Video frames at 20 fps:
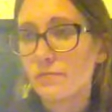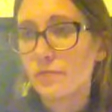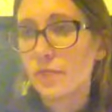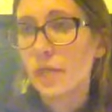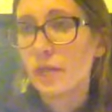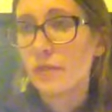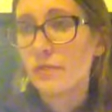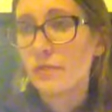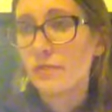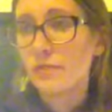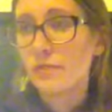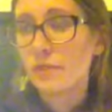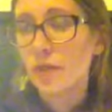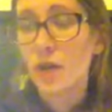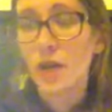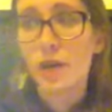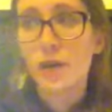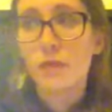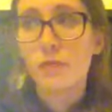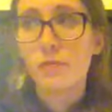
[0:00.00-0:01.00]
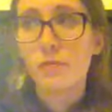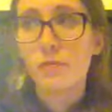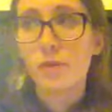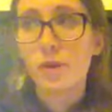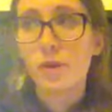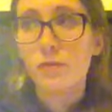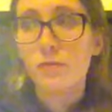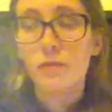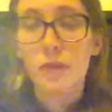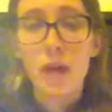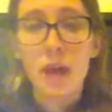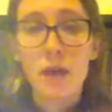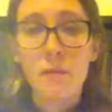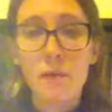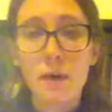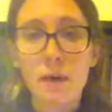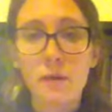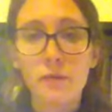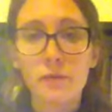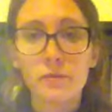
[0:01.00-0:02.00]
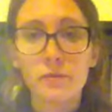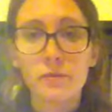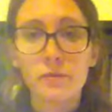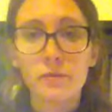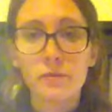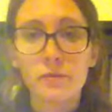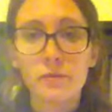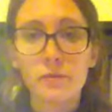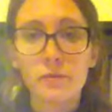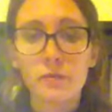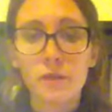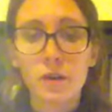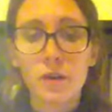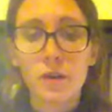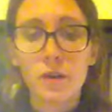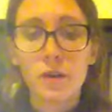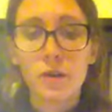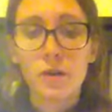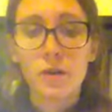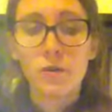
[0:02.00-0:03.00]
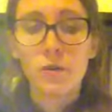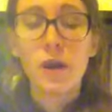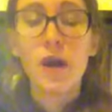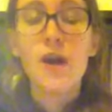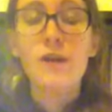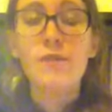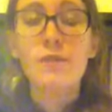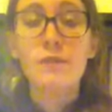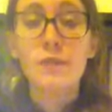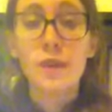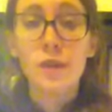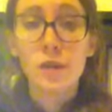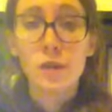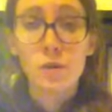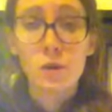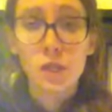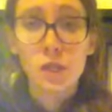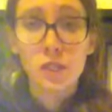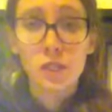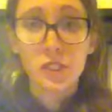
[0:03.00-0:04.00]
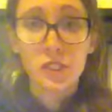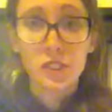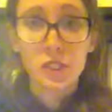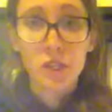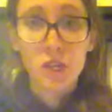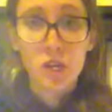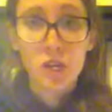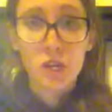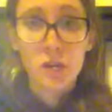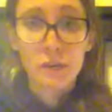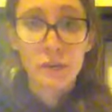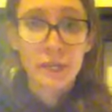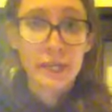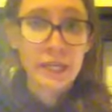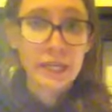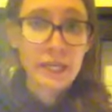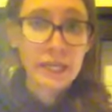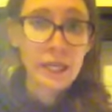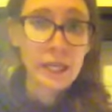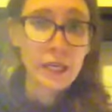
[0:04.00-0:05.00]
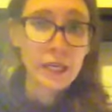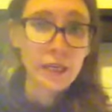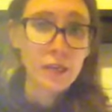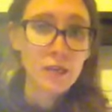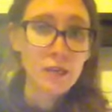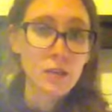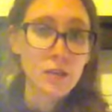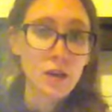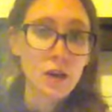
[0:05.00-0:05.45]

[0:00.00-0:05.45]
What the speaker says: Yeah. Alright. Well, I'm out. So, if you have any questions at all about anything,